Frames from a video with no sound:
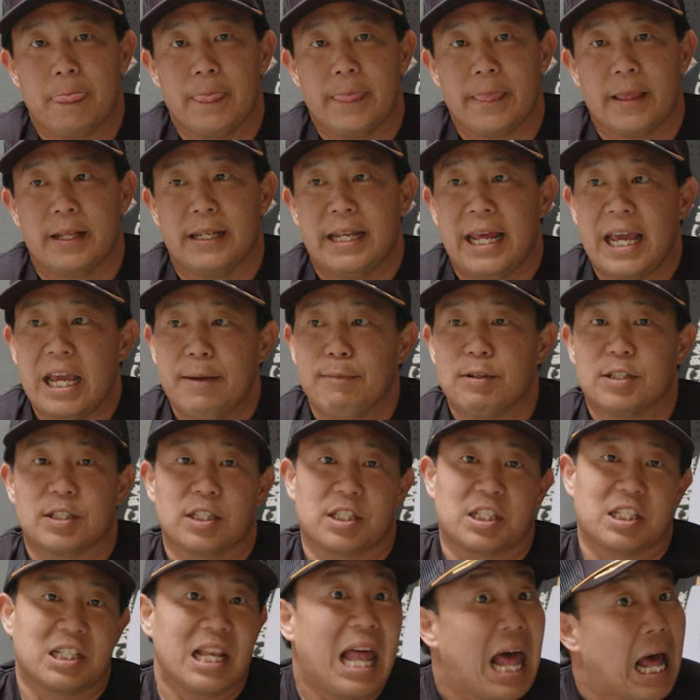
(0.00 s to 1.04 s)
the name is the
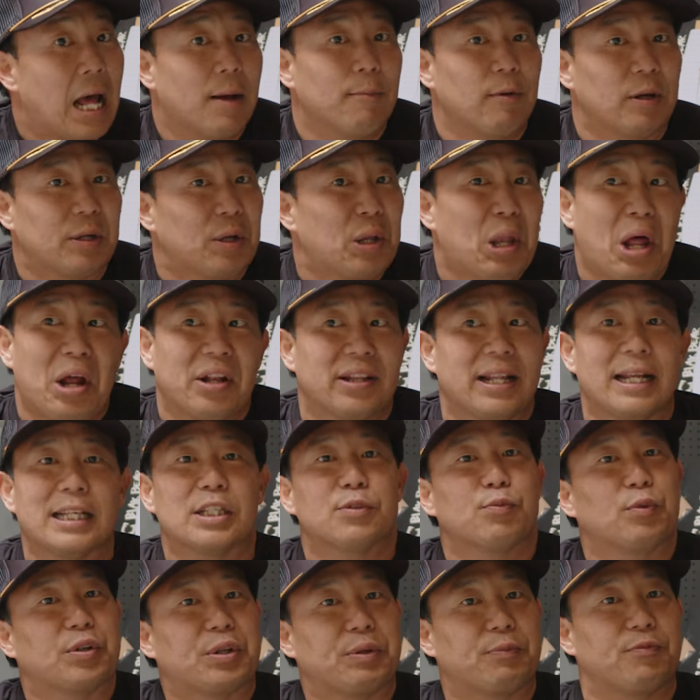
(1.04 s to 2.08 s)
slab. A lot.
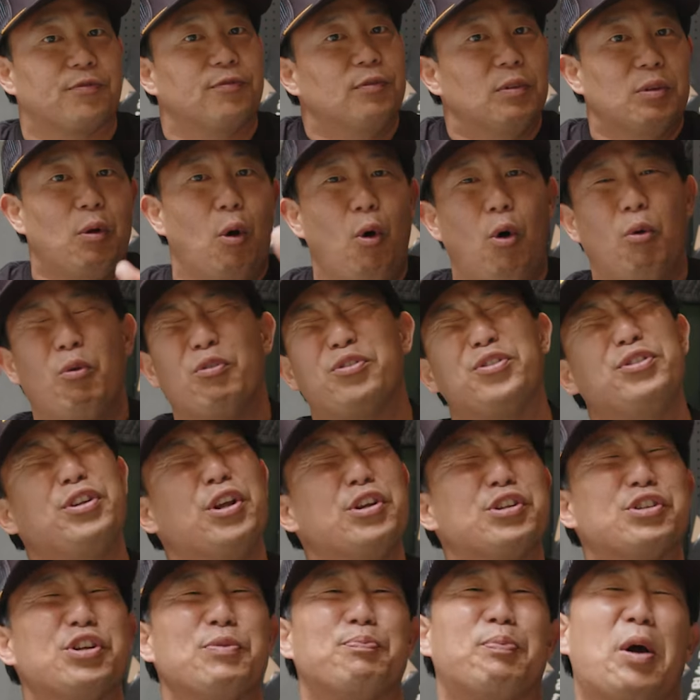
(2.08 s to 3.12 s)
That's where the oh,
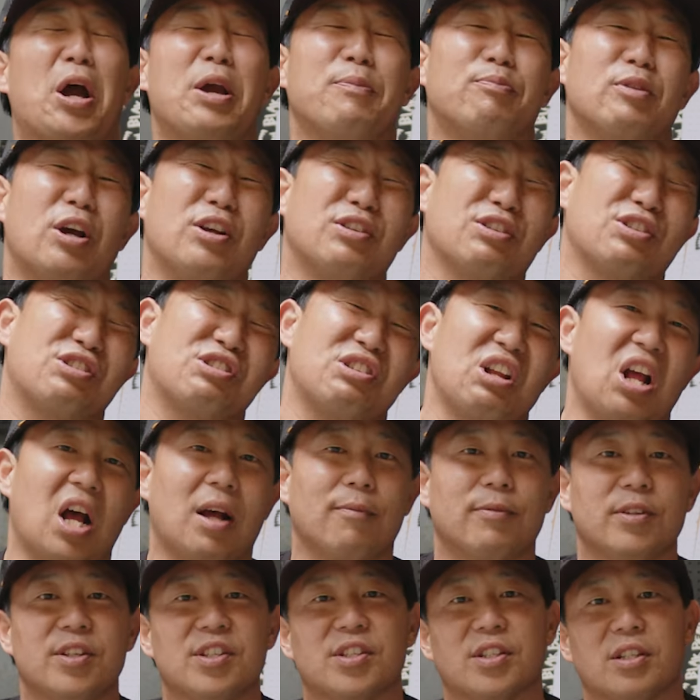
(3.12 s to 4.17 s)
this the pipeline's a
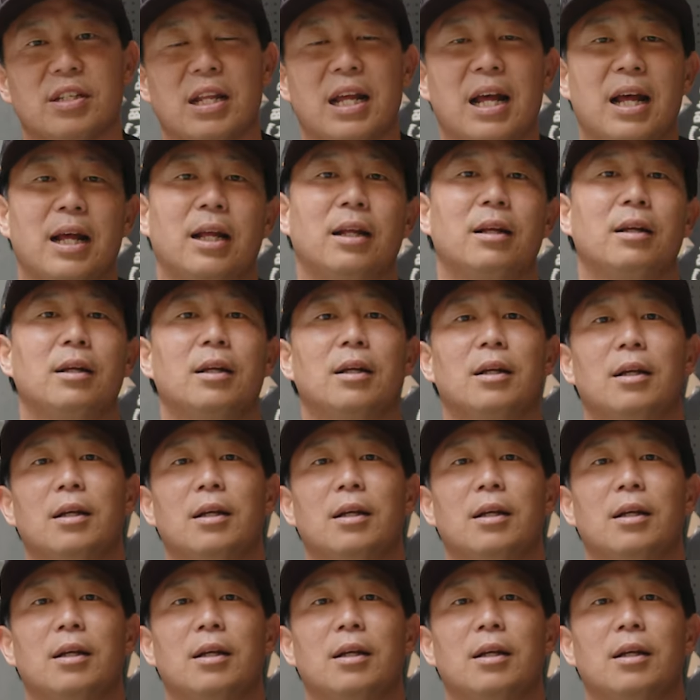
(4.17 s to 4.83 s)
slab, this and that.